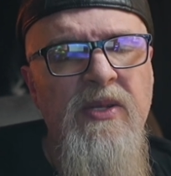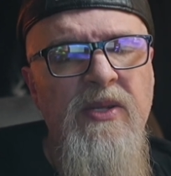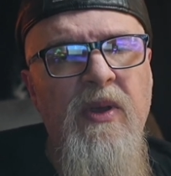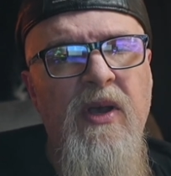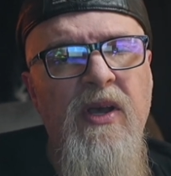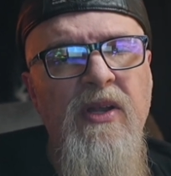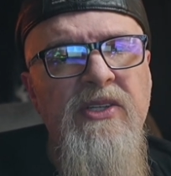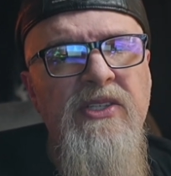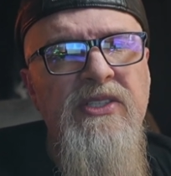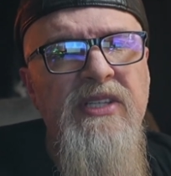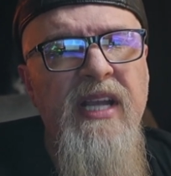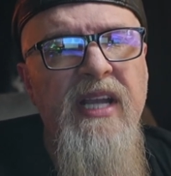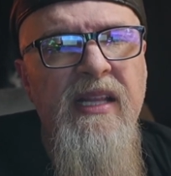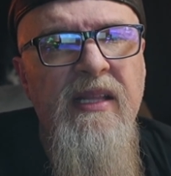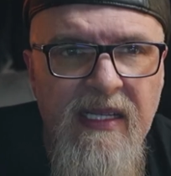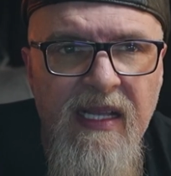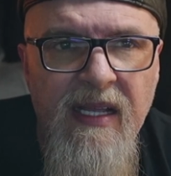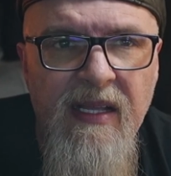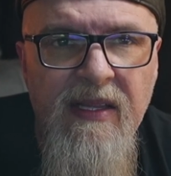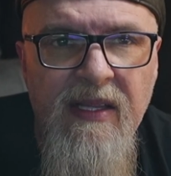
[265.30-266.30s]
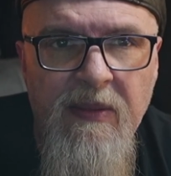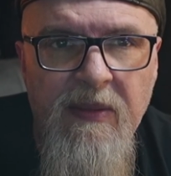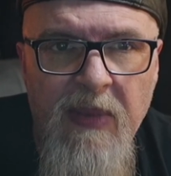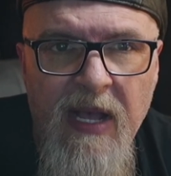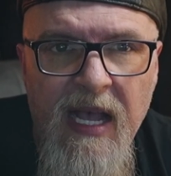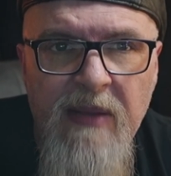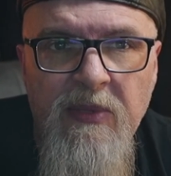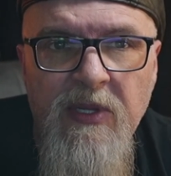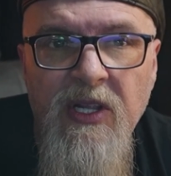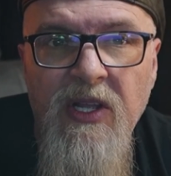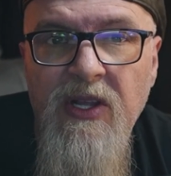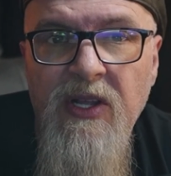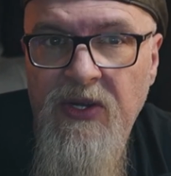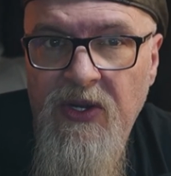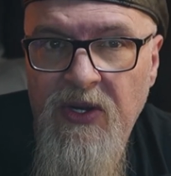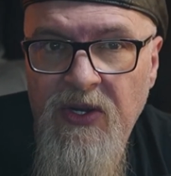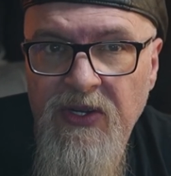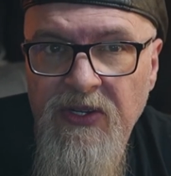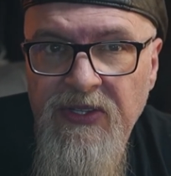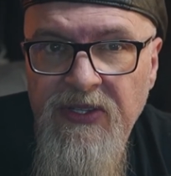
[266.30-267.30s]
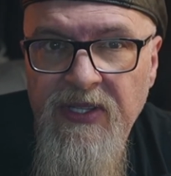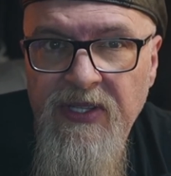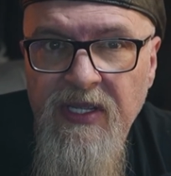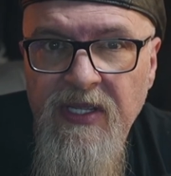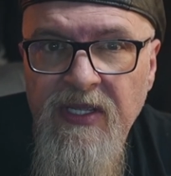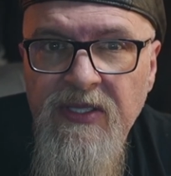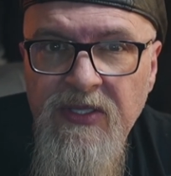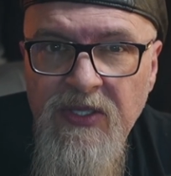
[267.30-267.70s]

understand the Bible unearthed,